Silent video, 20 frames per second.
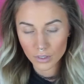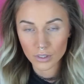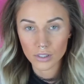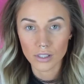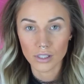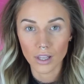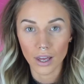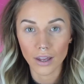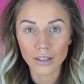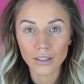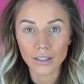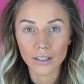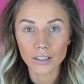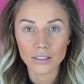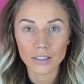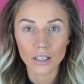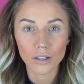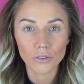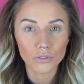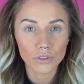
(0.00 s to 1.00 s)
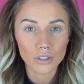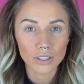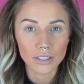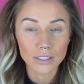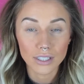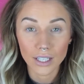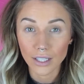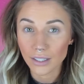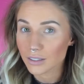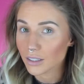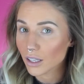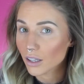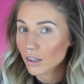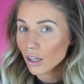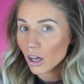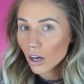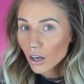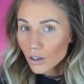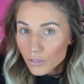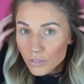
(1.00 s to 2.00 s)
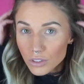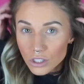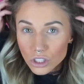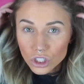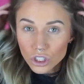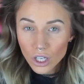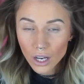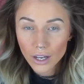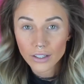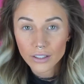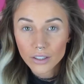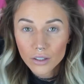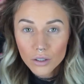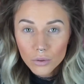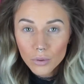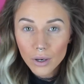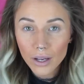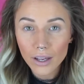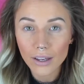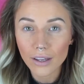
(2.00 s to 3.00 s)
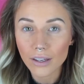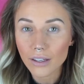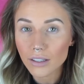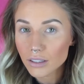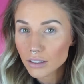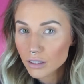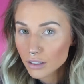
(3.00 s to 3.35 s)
Setting it definitely takes a lot of the shine away.